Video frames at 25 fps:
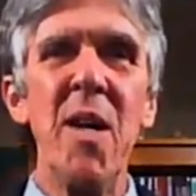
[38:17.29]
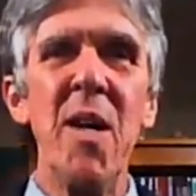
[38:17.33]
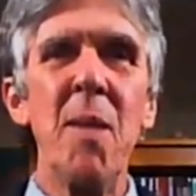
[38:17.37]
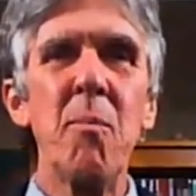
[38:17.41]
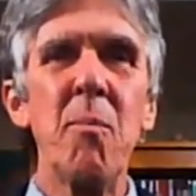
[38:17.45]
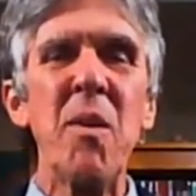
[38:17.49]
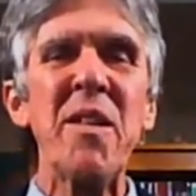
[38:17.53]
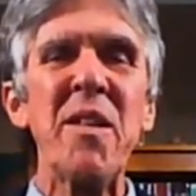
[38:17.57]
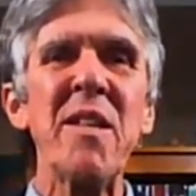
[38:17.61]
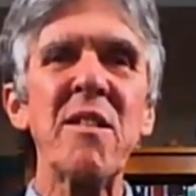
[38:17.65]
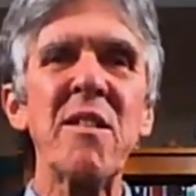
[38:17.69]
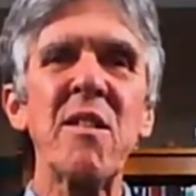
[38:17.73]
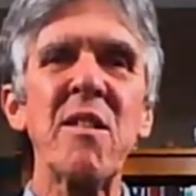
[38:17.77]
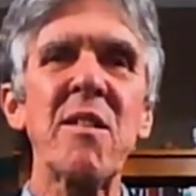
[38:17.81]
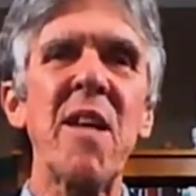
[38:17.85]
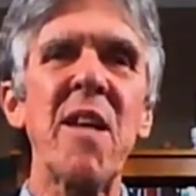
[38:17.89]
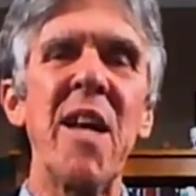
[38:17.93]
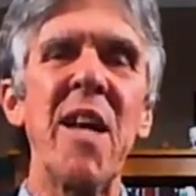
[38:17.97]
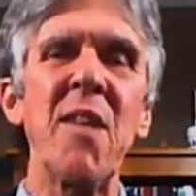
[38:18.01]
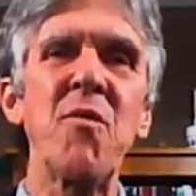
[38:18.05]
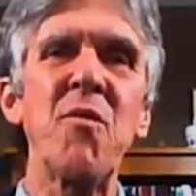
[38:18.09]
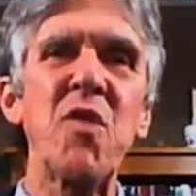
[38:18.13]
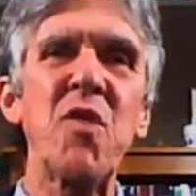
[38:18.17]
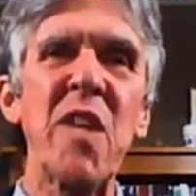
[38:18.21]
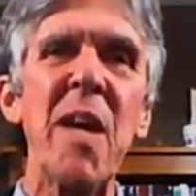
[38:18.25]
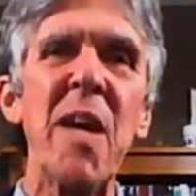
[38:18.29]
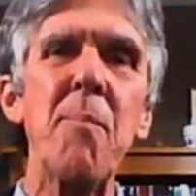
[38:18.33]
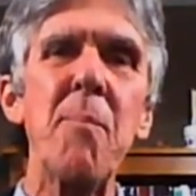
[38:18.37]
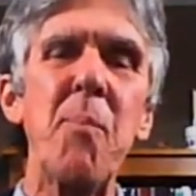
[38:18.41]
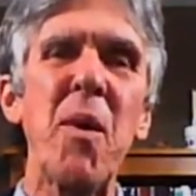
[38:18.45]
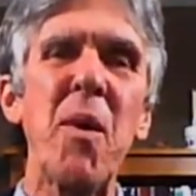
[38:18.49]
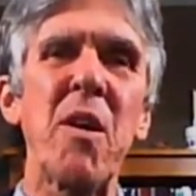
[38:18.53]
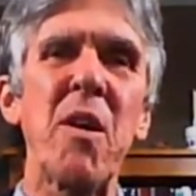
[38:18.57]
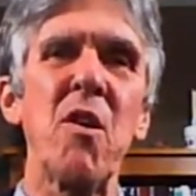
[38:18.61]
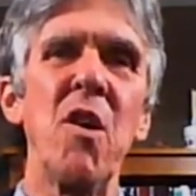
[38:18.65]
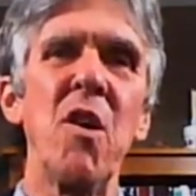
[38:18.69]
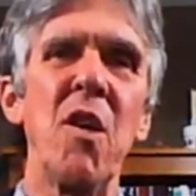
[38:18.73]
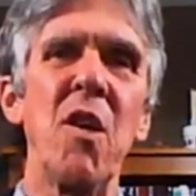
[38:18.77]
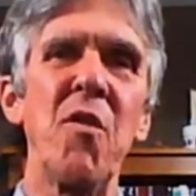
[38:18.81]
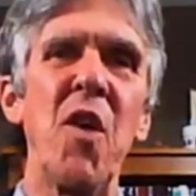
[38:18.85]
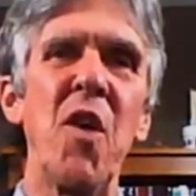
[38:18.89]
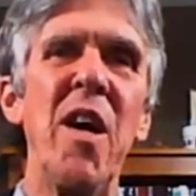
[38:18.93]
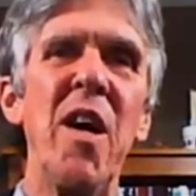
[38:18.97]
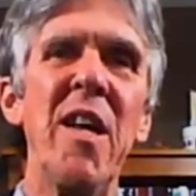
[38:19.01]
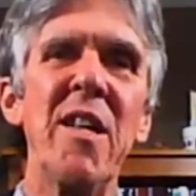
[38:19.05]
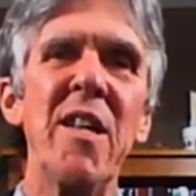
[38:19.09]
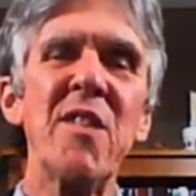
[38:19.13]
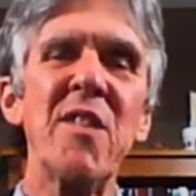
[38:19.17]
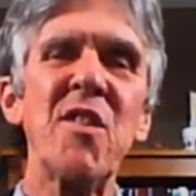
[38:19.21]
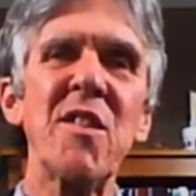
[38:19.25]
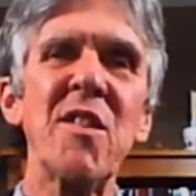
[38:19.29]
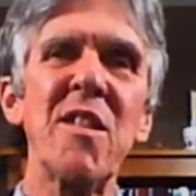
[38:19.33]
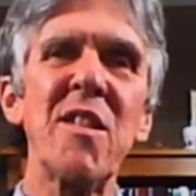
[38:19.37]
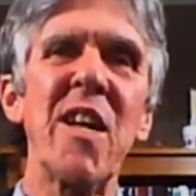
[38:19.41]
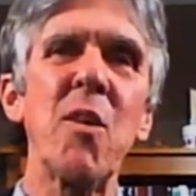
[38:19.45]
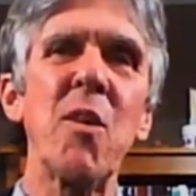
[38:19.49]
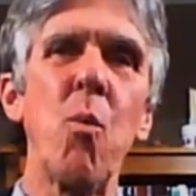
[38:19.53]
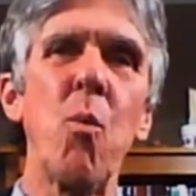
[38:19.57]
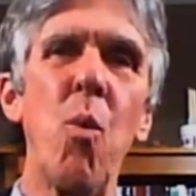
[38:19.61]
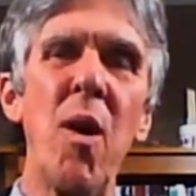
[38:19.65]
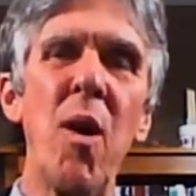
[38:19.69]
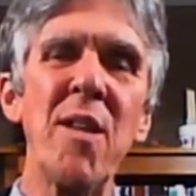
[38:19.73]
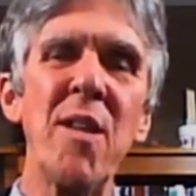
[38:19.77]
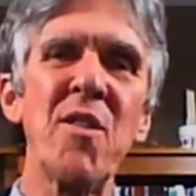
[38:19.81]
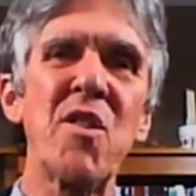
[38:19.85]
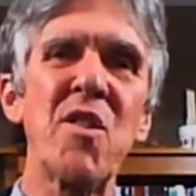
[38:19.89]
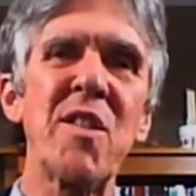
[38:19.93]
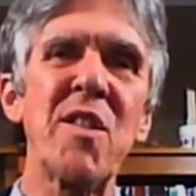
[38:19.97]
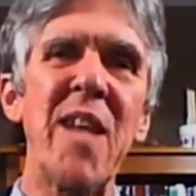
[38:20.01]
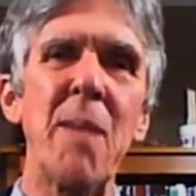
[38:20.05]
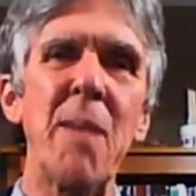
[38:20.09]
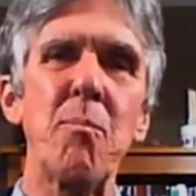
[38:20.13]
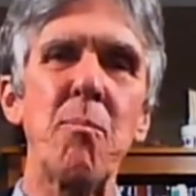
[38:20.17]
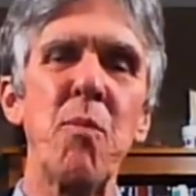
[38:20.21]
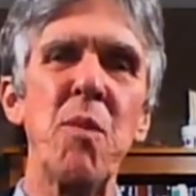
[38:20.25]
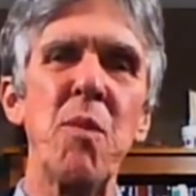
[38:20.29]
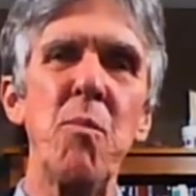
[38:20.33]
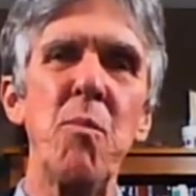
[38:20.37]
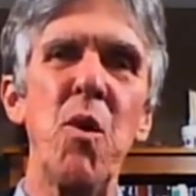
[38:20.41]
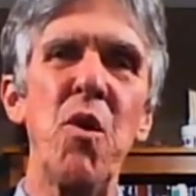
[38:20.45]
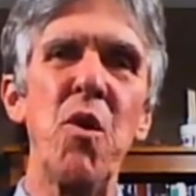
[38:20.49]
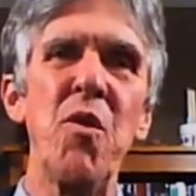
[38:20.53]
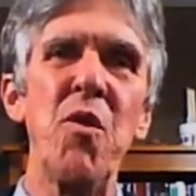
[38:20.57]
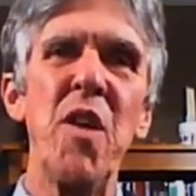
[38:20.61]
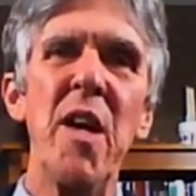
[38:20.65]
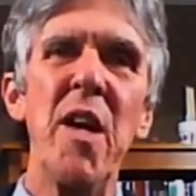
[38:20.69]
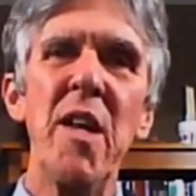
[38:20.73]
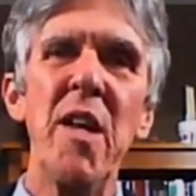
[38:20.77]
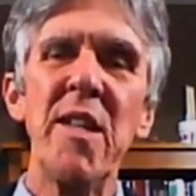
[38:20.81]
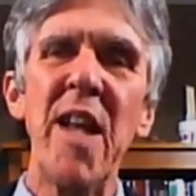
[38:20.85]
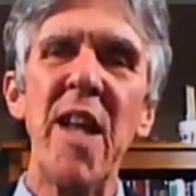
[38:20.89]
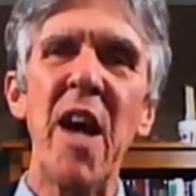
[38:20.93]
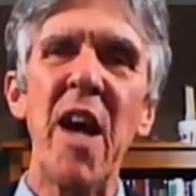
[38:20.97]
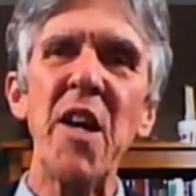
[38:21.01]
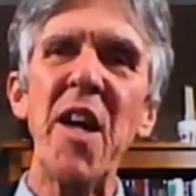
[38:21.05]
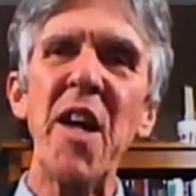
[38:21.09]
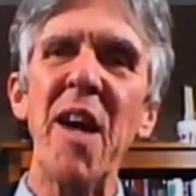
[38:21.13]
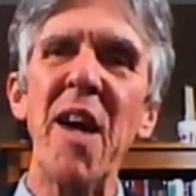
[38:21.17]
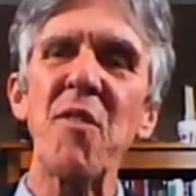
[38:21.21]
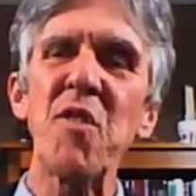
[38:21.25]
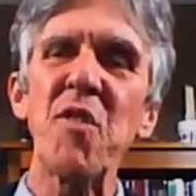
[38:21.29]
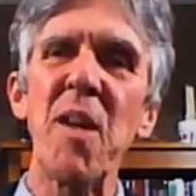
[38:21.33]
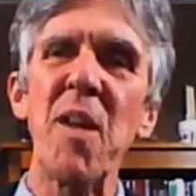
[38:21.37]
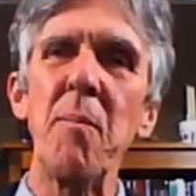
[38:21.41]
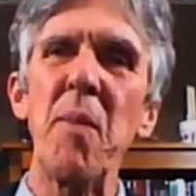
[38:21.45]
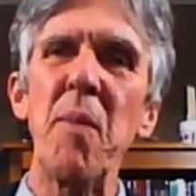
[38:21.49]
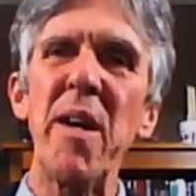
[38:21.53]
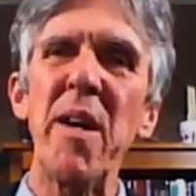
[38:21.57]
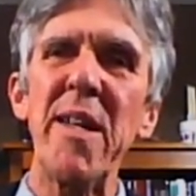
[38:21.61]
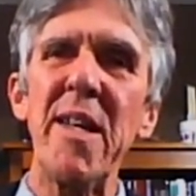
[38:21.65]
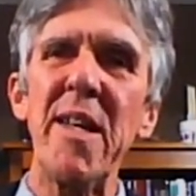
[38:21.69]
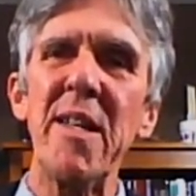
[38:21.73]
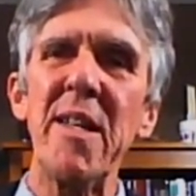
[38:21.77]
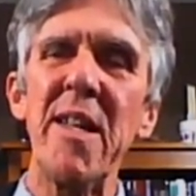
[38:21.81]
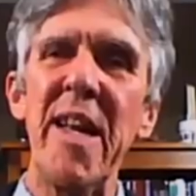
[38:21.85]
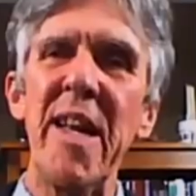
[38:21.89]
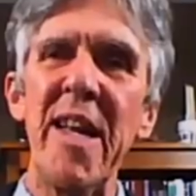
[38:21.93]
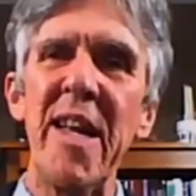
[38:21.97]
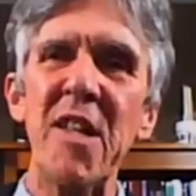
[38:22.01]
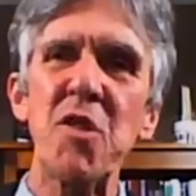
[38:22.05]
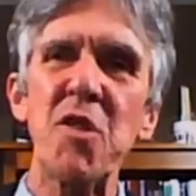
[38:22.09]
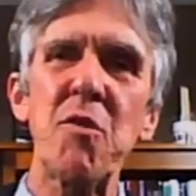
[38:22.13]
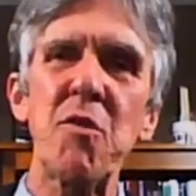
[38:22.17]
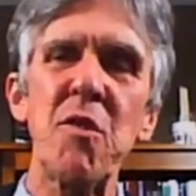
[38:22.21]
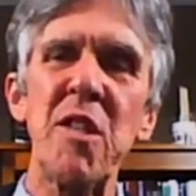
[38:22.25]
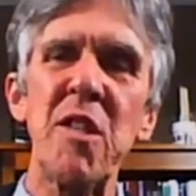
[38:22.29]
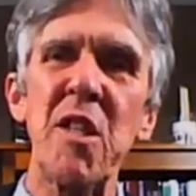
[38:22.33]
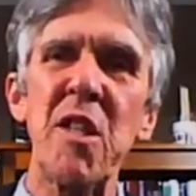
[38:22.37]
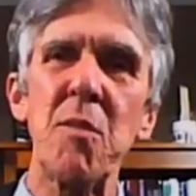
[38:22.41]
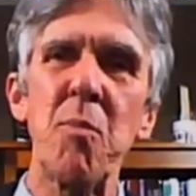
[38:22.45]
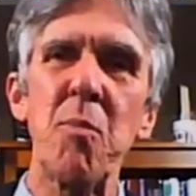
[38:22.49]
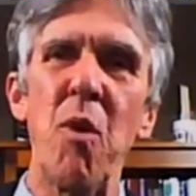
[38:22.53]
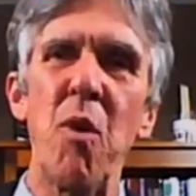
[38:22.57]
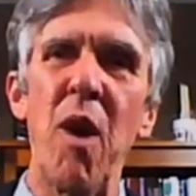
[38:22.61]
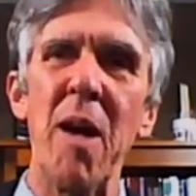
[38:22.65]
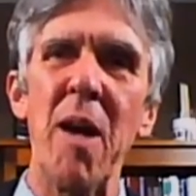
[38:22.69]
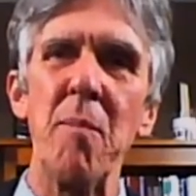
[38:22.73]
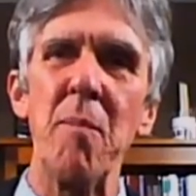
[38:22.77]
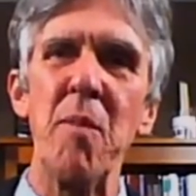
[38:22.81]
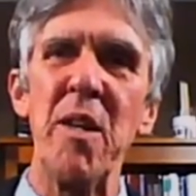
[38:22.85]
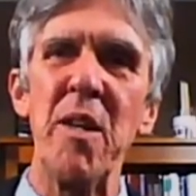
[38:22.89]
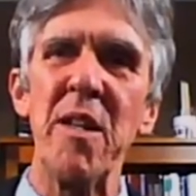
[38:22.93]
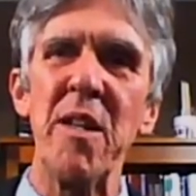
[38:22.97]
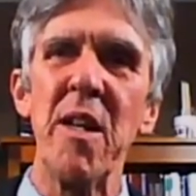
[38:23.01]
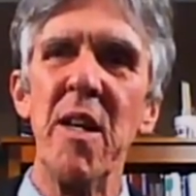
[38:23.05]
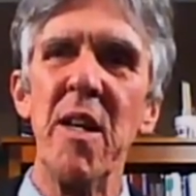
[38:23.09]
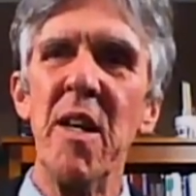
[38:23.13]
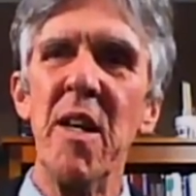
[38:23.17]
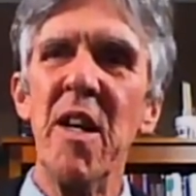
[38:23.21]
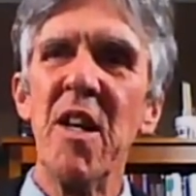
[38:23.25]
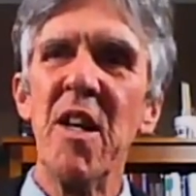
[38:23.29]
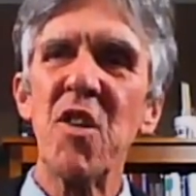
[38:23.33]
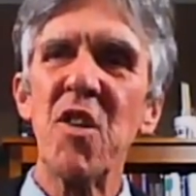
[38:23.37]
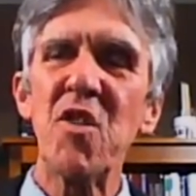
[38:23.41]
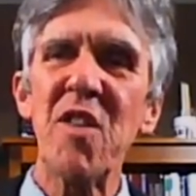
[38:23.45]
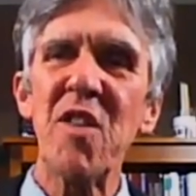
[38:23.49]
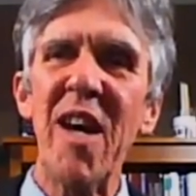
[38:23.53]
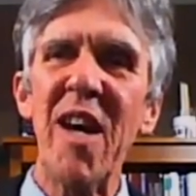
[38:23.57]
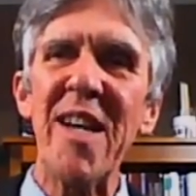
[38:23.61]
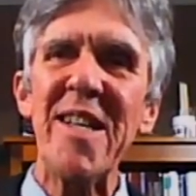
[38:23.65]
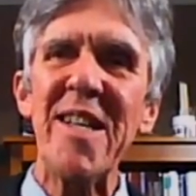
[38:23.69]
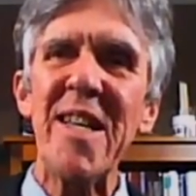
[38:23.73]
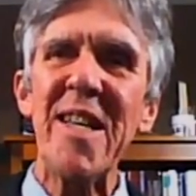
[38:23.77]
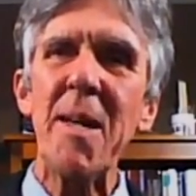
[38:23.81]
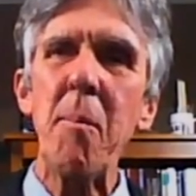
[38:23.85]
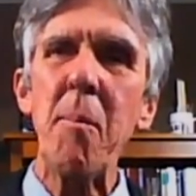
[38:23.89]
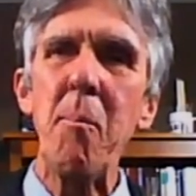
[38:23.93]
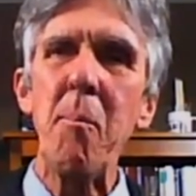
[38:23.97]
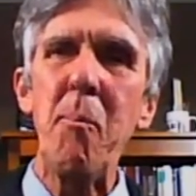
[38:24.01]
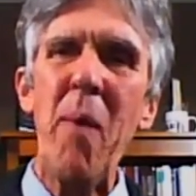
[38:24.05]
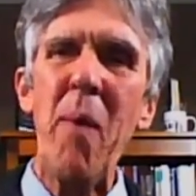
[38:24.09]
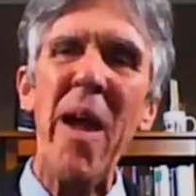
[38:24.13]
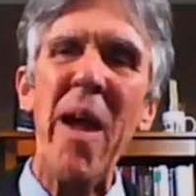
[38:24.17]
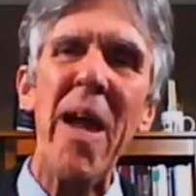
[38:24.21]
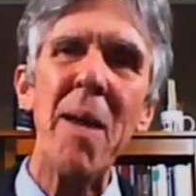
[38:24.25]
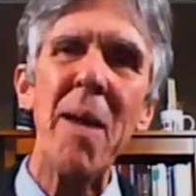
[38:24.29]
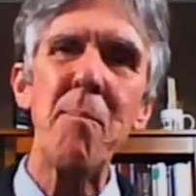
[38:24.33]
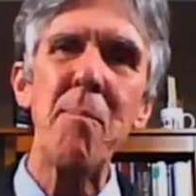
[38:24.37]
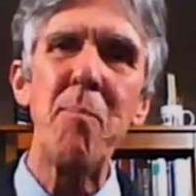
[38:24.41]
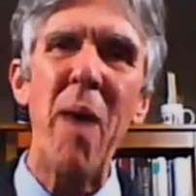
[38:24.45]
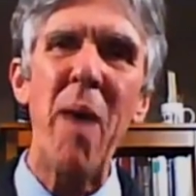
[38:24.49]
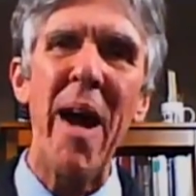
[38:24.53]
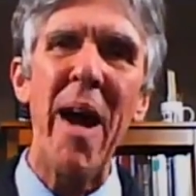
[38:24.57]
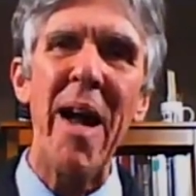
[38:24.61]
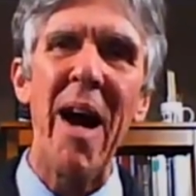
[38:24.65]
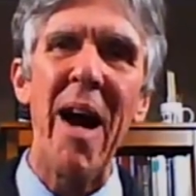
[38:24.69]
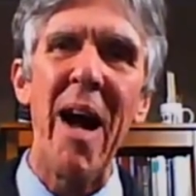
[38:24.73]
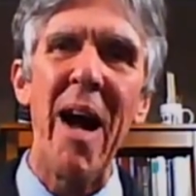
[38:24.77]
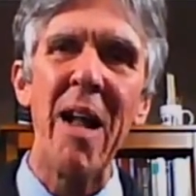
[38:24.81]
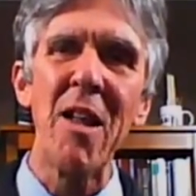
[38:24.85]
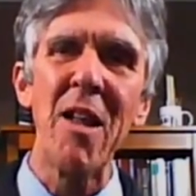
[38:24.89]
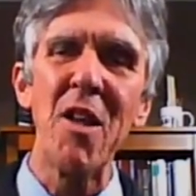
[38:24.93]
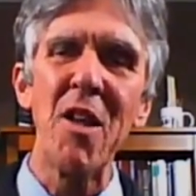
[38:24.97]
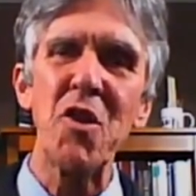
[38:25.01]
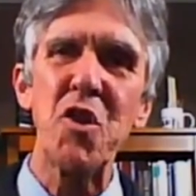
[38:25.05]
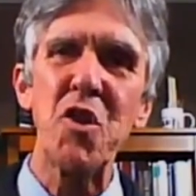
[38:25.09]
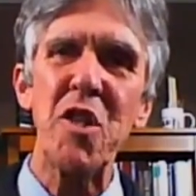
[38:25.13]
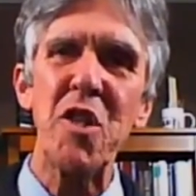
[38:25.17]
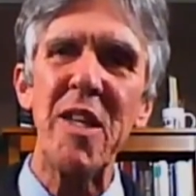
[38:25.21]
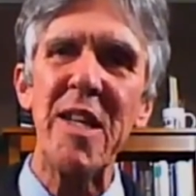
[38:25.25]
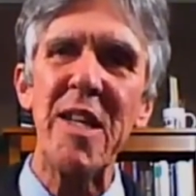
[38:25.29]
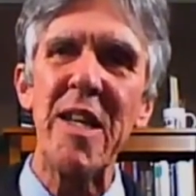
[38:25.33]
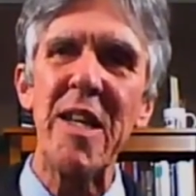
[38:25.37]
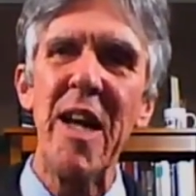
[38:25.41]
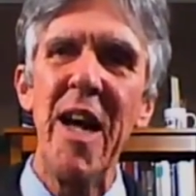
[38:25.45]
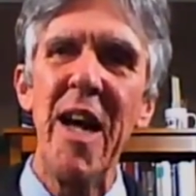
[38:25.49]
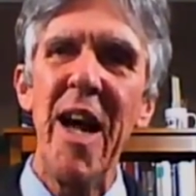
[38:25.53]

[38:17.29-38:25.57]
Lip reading: But this is kind of typical. This is like one step removed. Now you have somebody in the history department citing bad biology